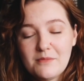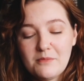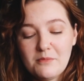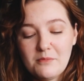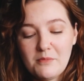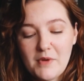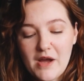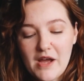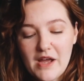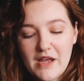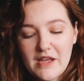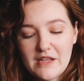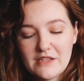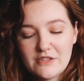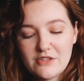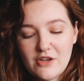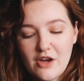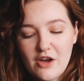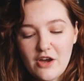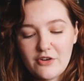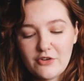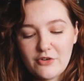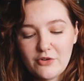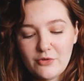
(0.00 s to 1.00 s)
my
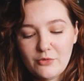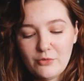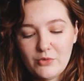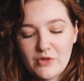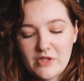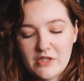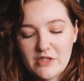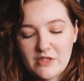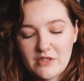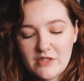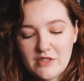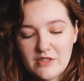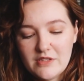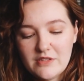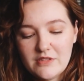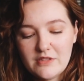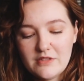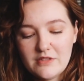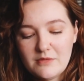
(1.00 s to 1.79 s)
daughter will